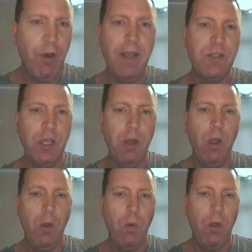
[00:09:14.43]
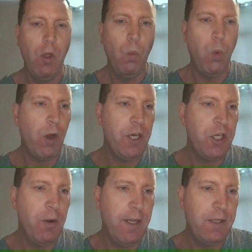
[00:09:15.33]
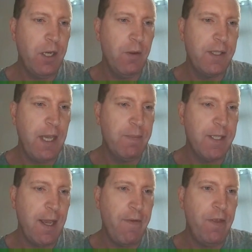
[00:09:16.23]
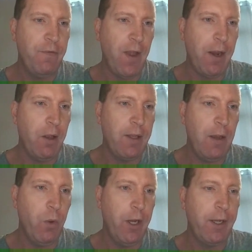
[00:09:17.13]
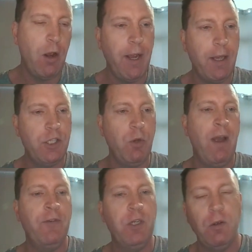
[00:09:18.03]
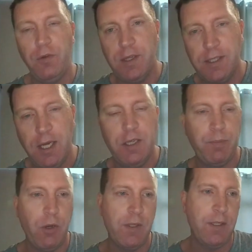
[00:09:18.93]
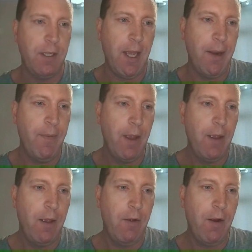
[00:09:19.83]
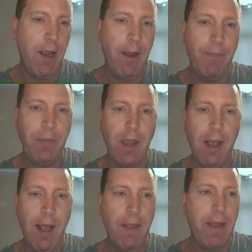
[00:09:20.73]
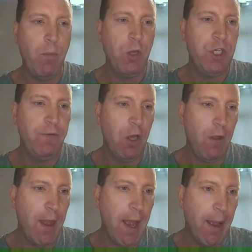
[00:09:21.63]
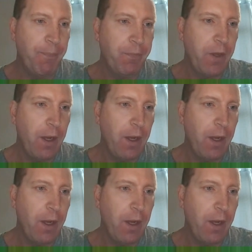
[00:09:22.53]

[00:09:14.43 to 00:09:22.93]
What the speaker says: Right, so what you do need to do is keep saving the file, keep working on it, because you don't have to go through this tedious process again, right? And then once you've got that,